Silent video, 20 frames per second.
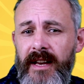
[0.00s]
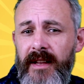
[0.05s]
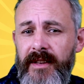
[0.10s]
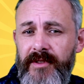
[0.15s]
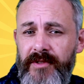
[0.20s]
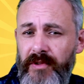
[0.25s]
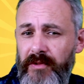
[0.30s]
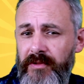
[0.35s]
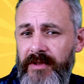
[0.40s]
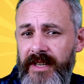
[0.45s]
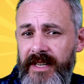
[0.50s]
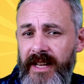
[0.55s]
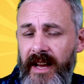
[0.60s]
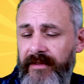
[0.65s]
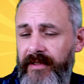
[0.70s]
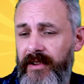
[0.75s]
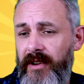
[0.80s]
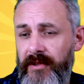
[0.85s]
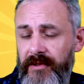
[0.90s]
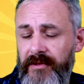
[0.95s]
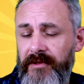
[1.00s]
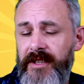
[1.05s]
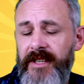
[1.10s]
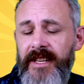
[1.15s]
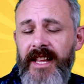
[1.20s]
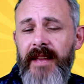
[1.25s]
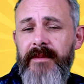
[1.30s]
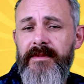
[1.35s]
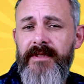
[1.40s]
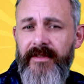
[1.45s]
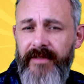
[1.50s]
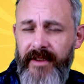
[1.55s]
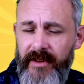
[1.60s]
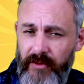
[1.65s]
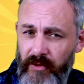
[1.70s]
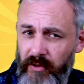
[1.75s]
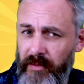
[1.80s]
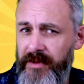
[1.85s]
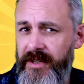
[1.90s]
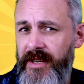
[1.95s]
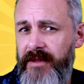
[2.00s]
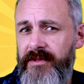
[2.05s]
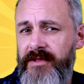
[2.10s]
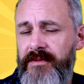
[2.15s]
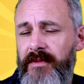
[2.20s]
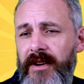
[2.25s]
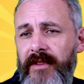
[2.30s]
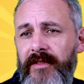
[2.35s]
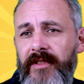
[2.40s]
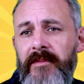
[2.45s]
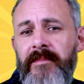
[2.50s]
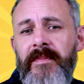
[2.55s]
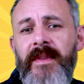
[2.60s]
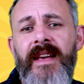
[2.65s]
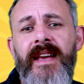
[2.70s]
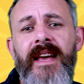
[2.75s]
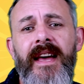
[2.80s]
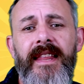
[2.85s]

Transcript: other Undaunted games. I think Normandy was one of them.